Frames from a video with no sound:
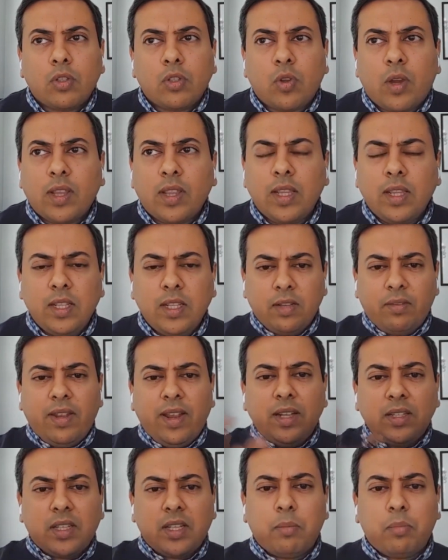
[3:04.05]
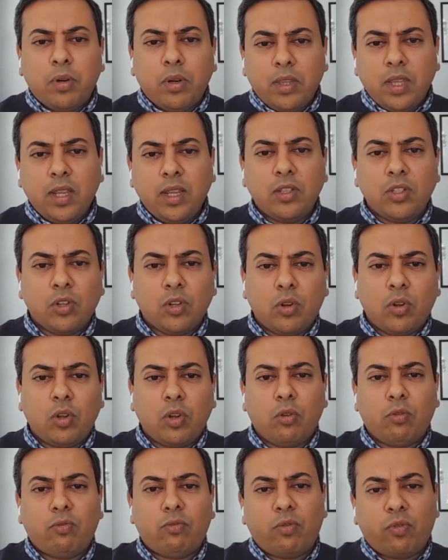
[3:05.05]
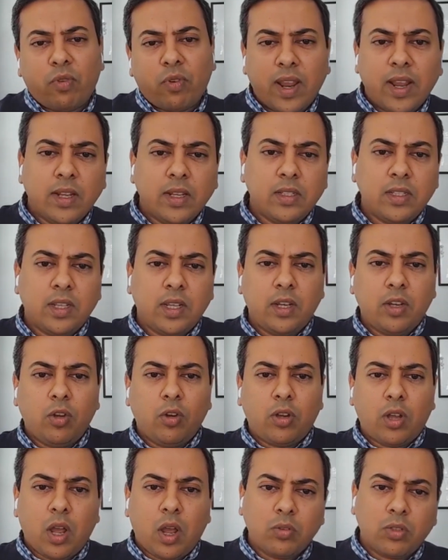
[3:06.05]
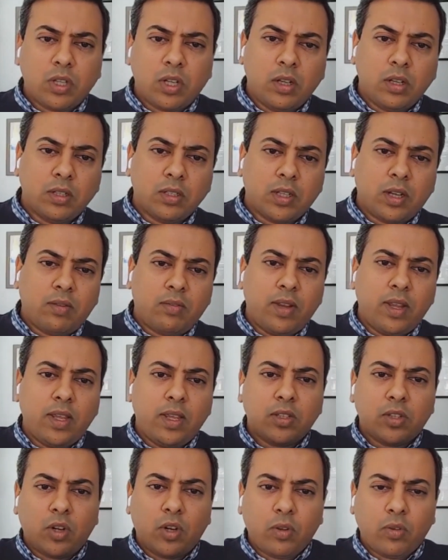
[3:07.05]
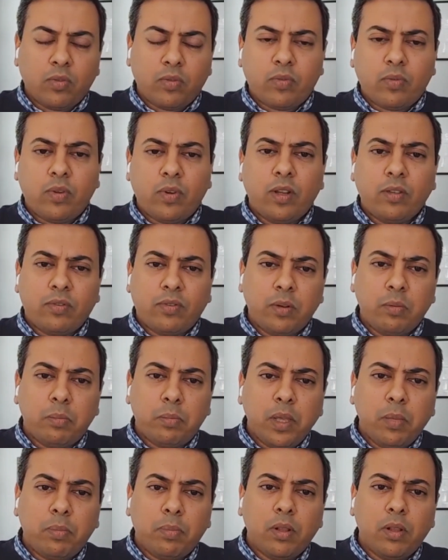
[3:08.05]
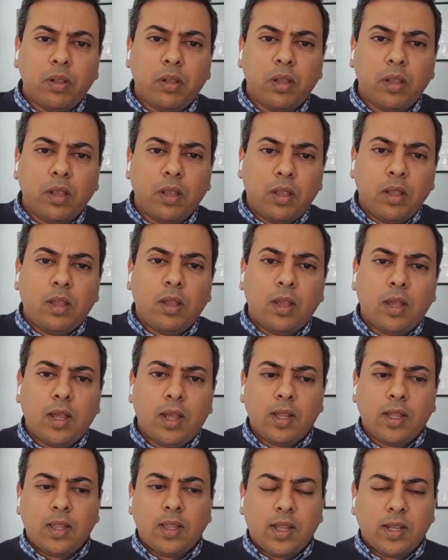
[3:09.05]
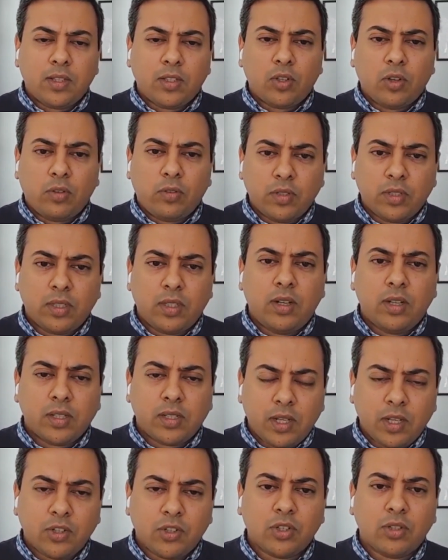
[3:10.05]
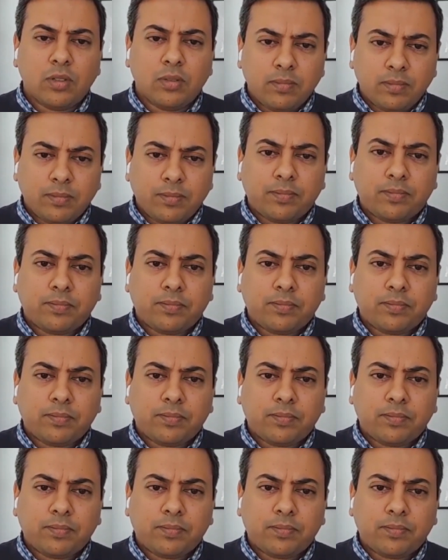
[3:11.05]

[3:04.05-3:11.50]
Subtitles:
So I think these are very separate things, you know, your friends and your counselors are very sort of different people. That sort of is the distinction.